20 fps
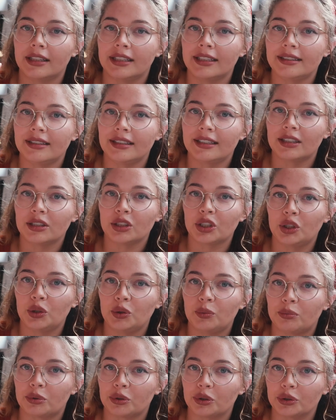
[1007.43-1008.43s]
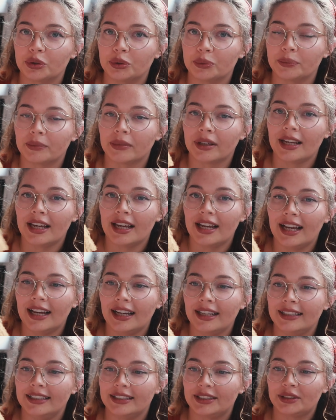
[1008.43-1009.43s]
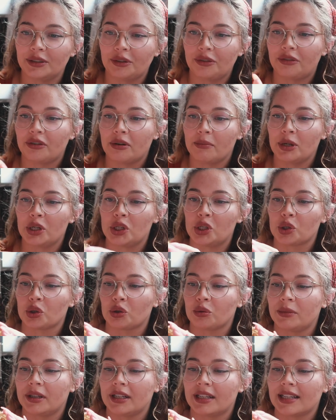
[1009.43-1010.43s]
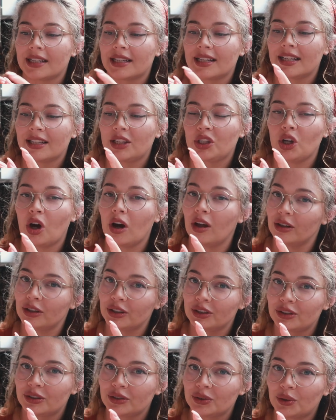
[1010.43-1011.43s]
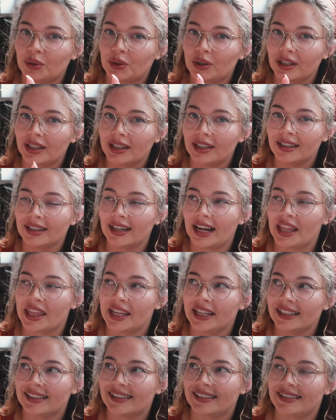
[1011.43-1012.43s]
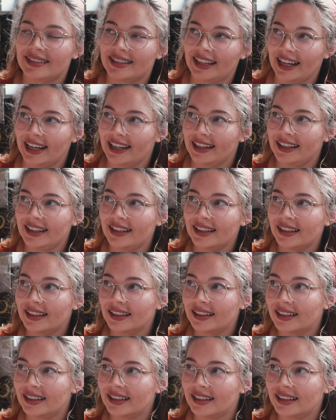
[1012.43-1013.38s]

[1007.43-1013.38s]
This little cute broom is from a German dollar store. I think it's Teddy.